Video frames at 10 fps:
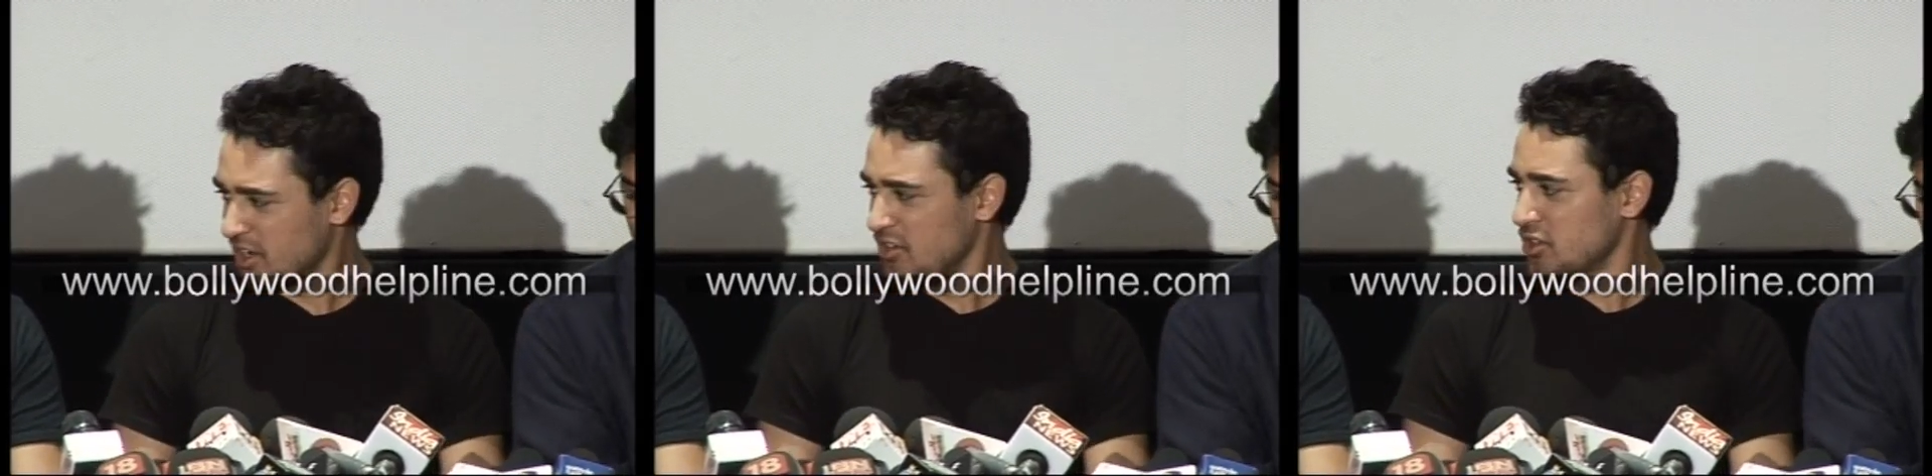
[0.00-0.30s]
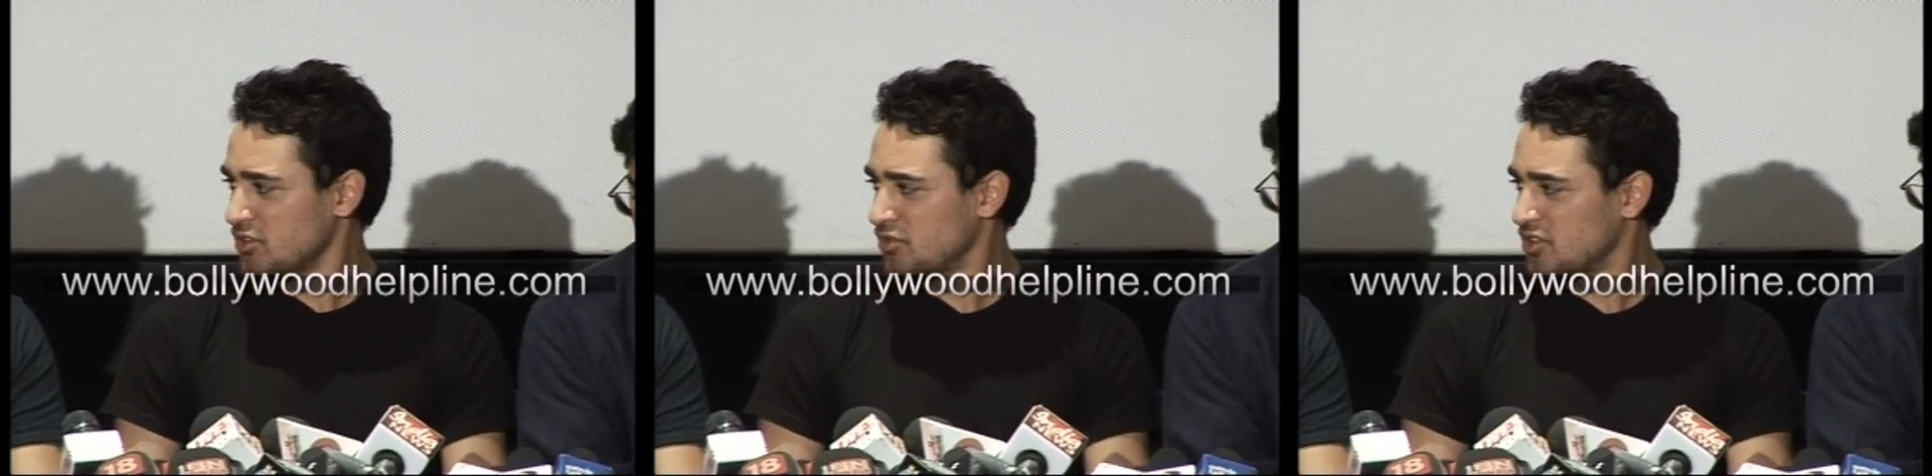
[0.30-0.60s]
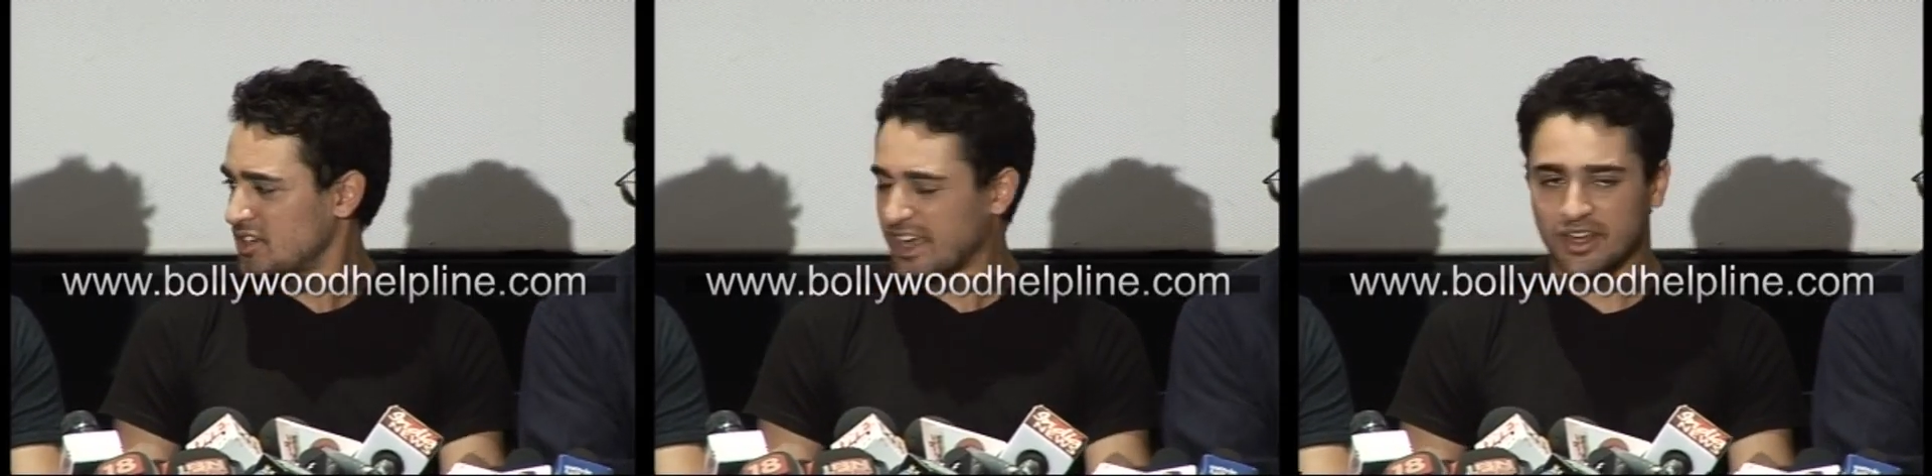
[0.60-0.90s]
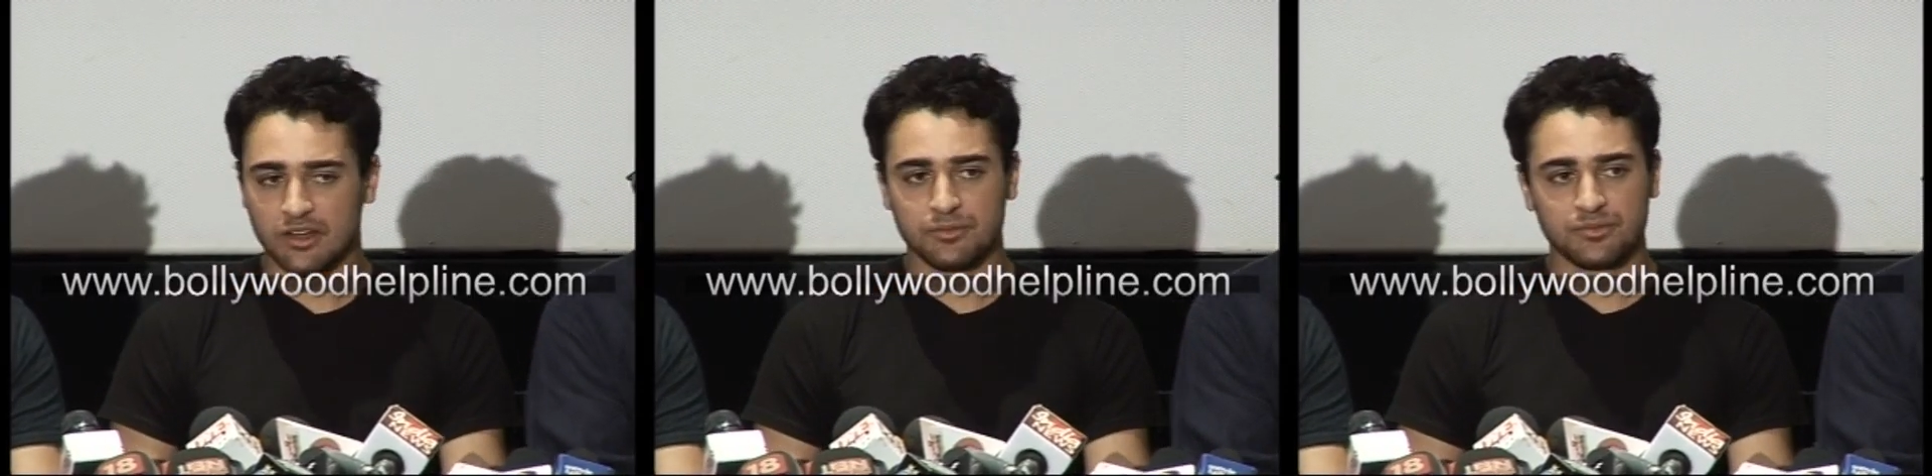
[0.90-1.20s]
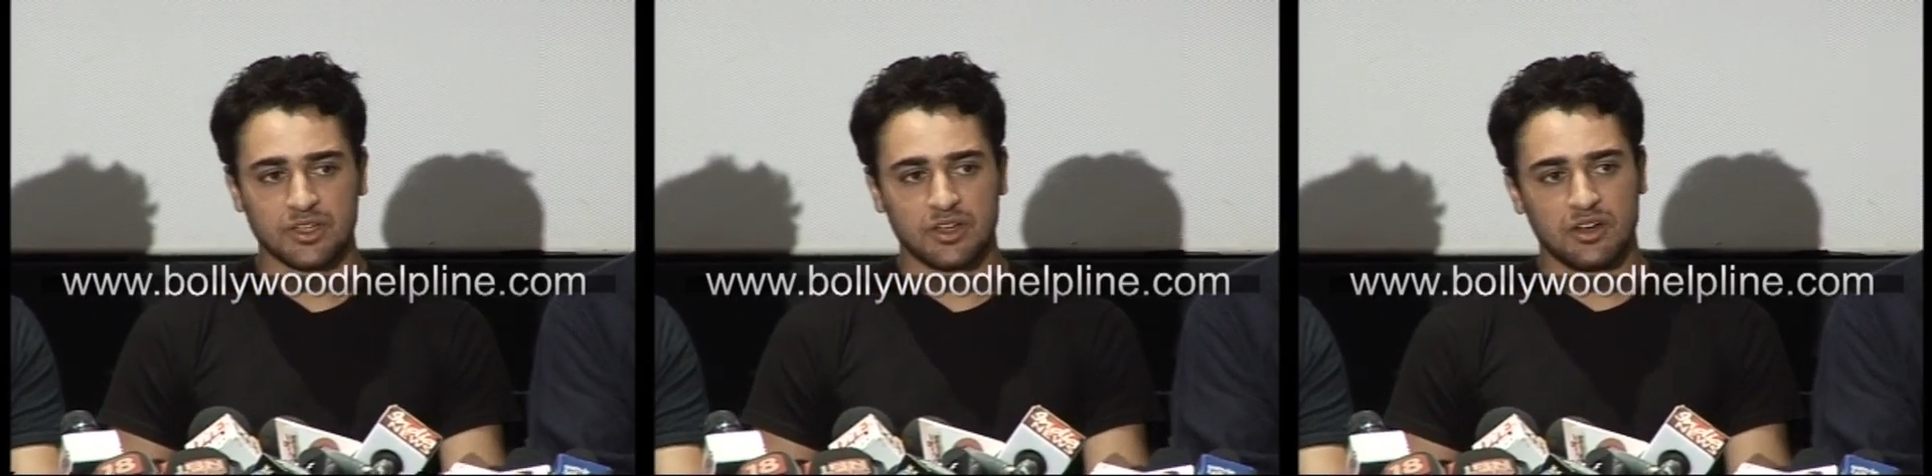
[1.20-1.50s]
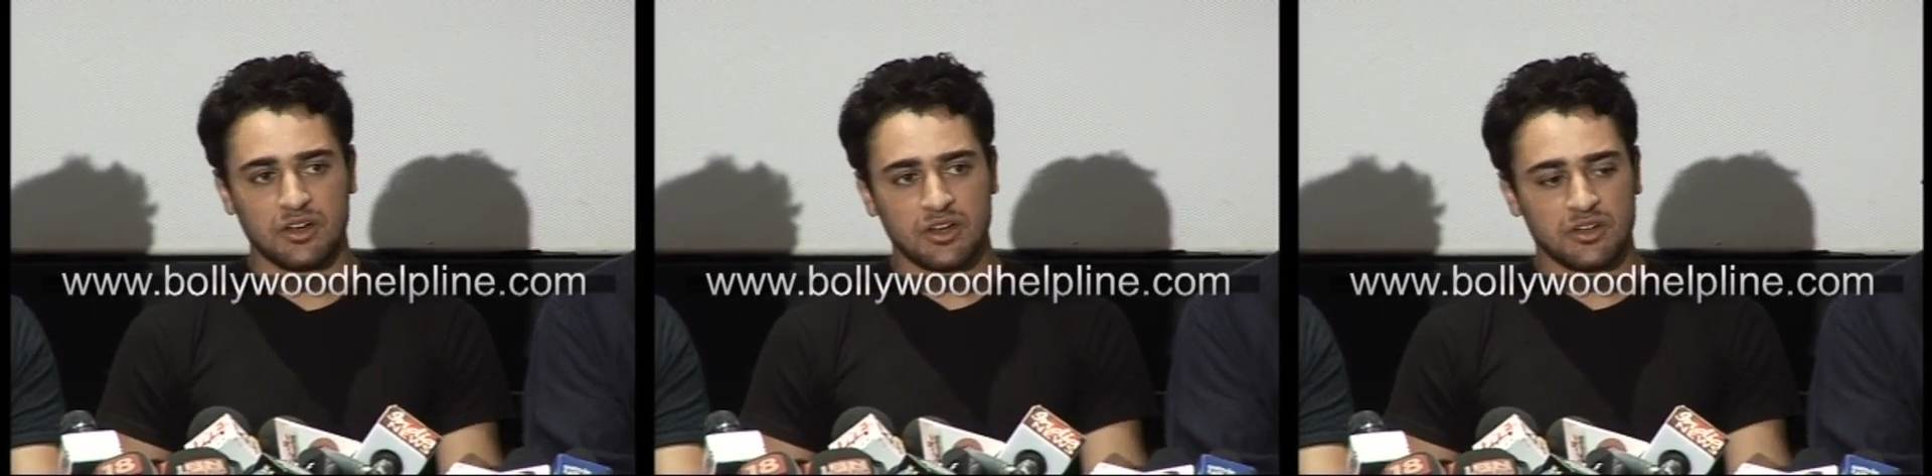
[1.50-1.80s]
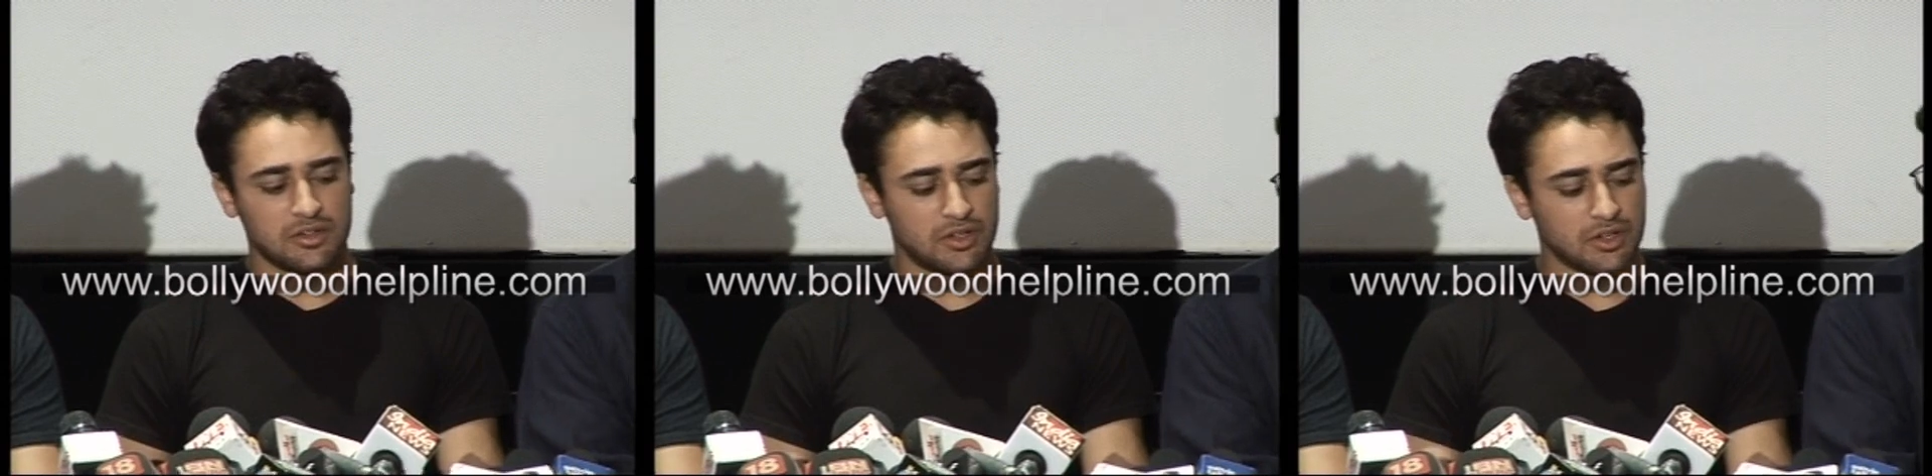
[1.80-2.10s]
what kind of a style,
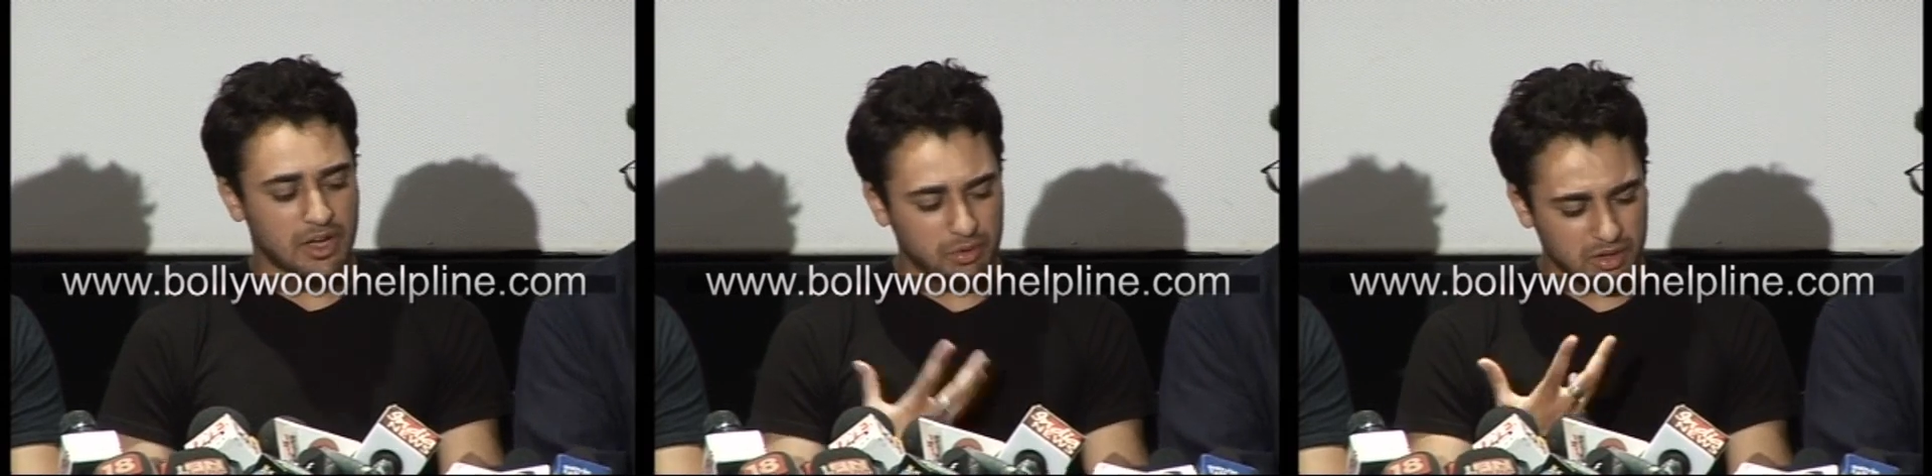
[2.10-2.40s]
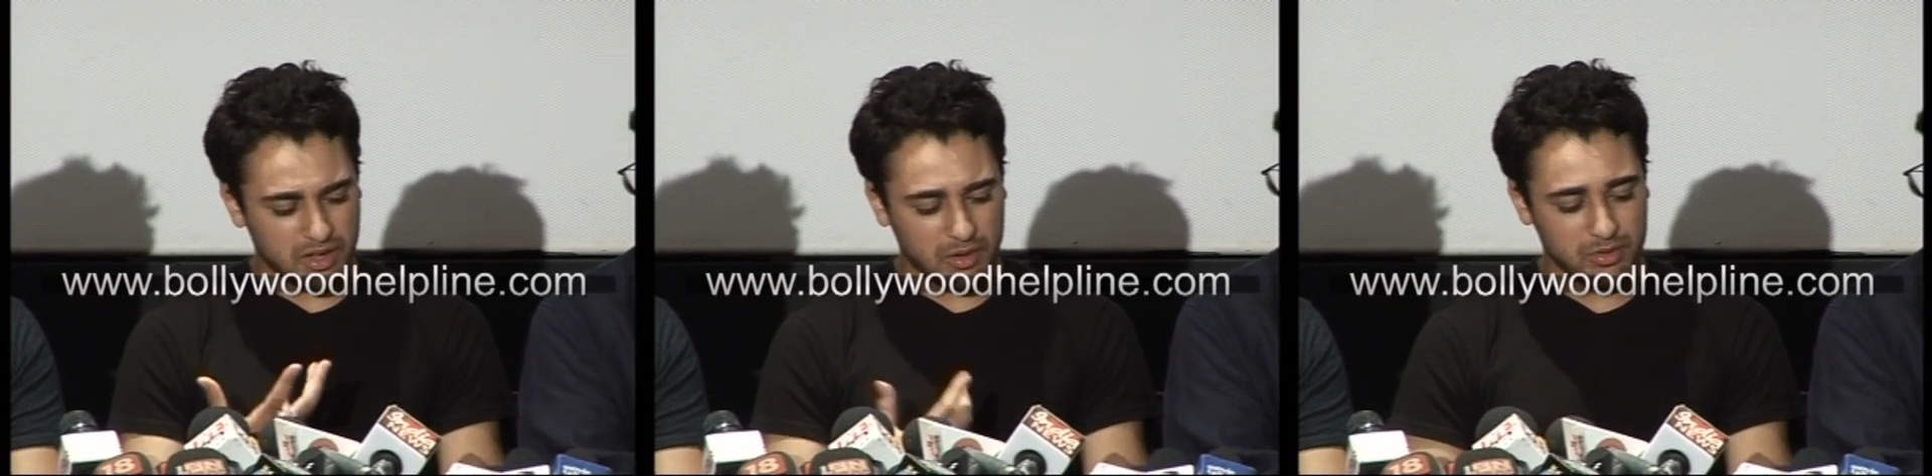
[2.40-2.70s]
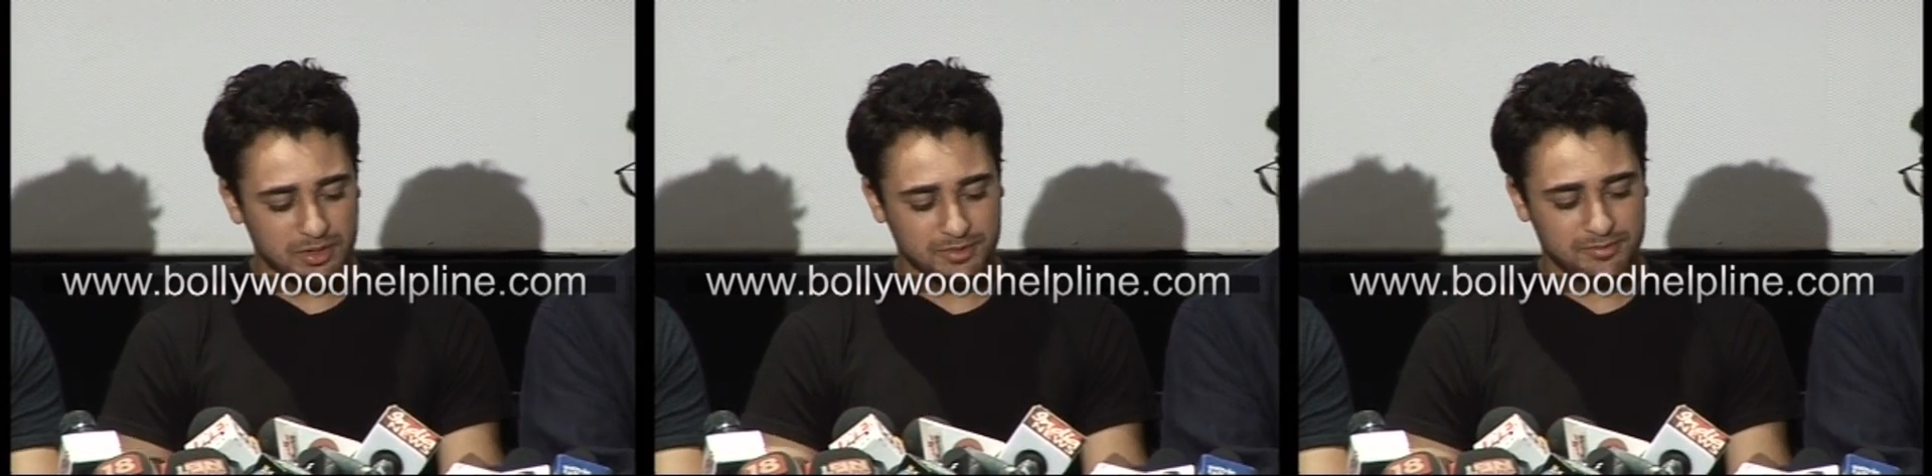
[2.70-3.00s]
I, I, I,